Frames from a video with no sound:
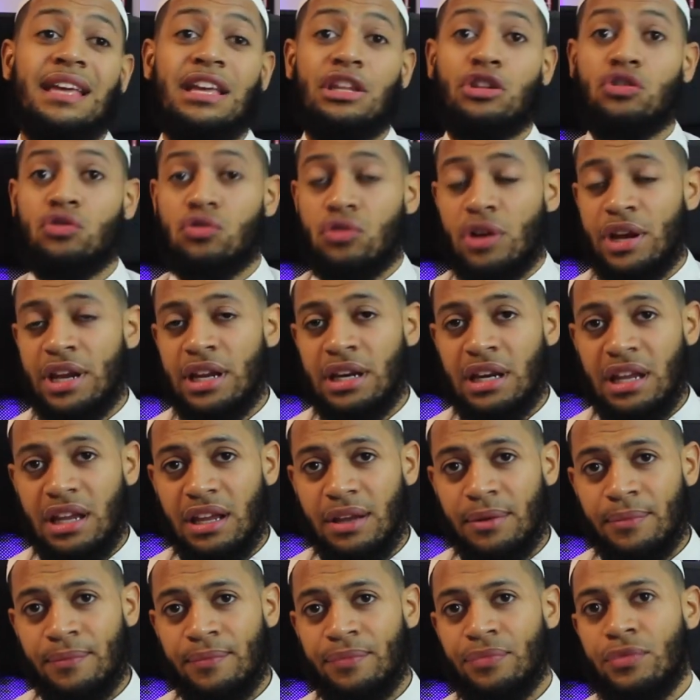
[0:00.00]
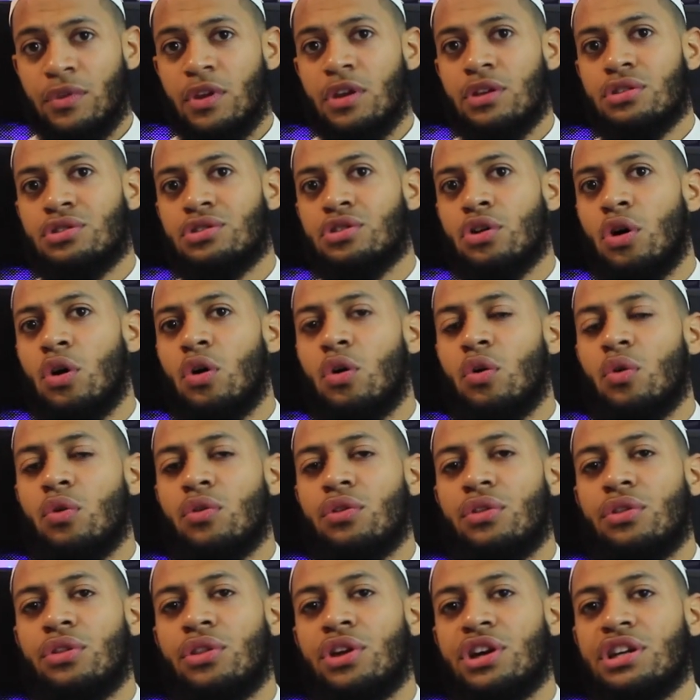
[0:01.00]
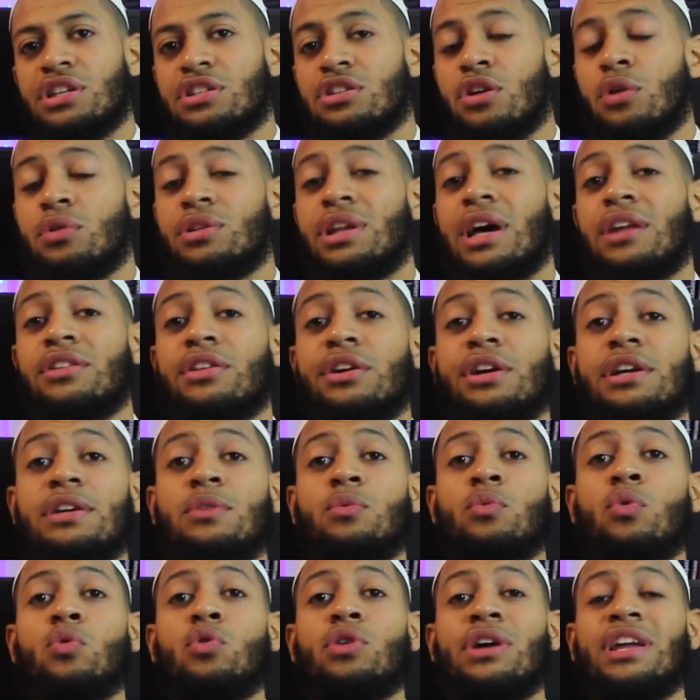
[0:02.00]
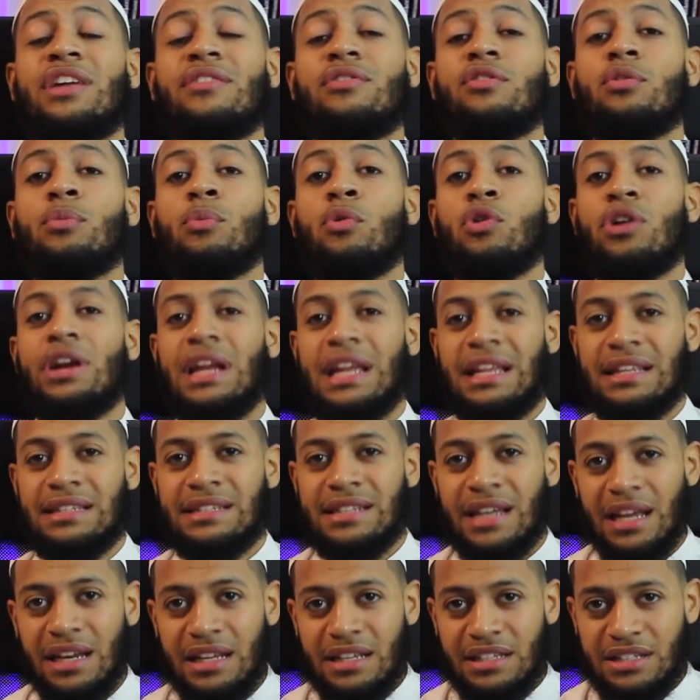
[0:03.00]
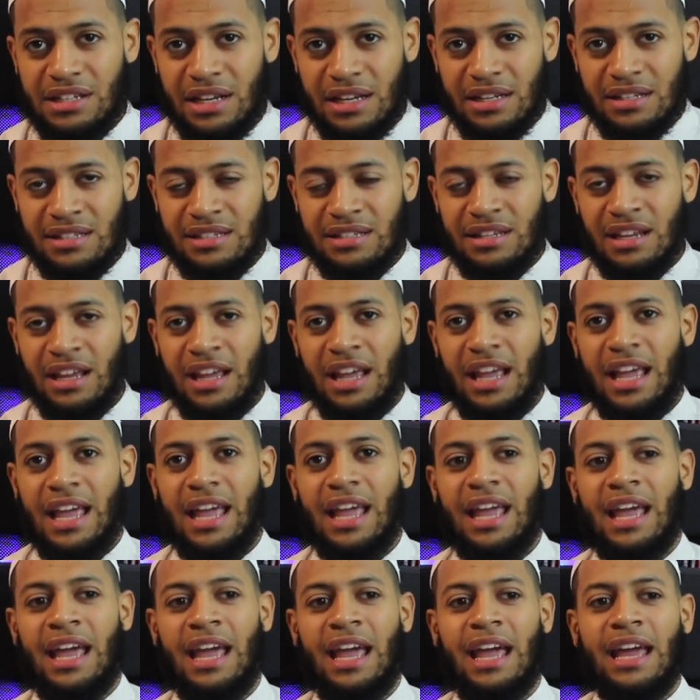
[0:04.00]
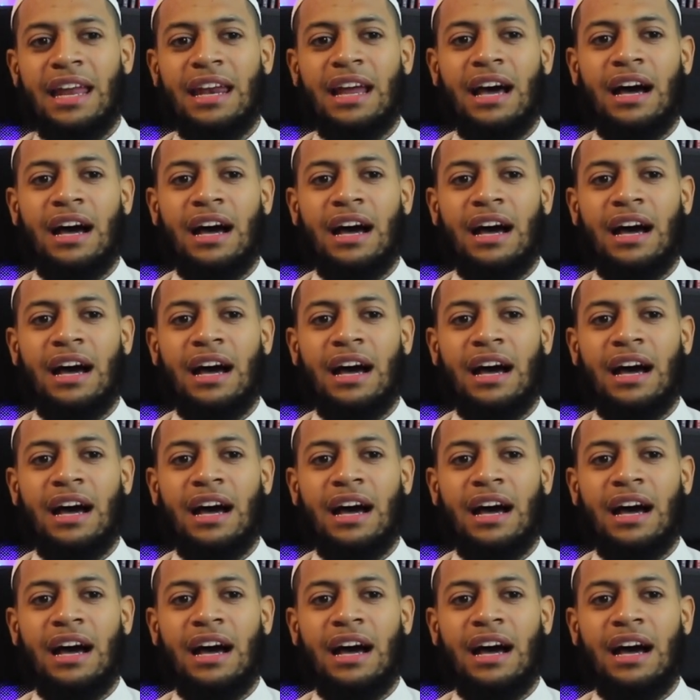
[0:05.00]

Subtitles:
training. So there is no doubt that it will give you more intelligence. And